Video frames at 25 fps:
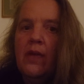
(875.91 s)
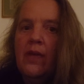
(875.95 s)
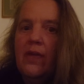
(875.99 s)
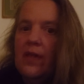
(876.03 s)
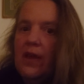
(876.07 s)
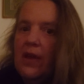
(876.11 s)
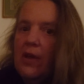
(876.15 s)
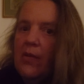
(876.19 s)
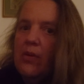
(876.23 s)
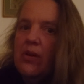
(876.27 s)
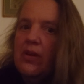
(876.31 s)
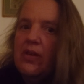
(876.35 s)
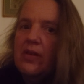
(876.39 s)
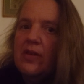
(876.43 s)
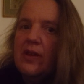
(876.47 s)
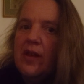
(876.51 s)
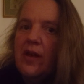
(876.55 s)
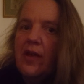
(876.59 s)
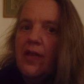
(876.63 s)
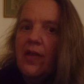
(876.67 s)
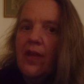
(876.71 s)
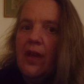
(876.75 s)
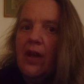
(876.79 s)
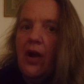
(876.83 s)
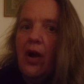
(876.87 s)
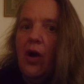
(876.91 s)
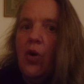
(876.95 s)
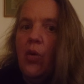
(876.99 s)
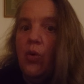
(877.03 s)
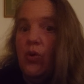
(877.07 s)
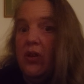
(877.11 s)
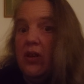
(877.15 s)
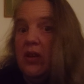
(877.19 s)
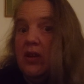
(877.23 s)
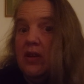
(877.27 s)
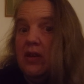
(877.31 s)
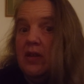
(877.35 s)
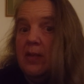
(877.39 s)
there is nothing
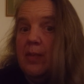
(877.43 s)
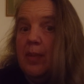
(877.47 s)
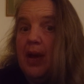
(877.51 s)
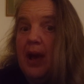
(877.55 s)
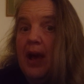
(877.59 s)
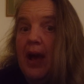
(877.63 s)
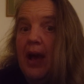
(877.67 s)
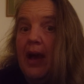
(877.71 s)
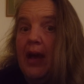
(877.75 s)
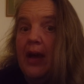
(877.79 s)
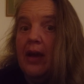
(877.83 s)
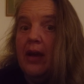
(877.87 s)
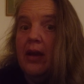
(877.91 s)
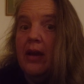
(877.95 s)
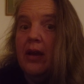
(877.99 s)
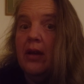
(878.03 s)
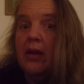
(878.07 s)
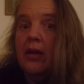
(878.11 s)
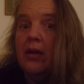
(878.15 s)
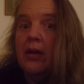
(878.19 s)
holding us back.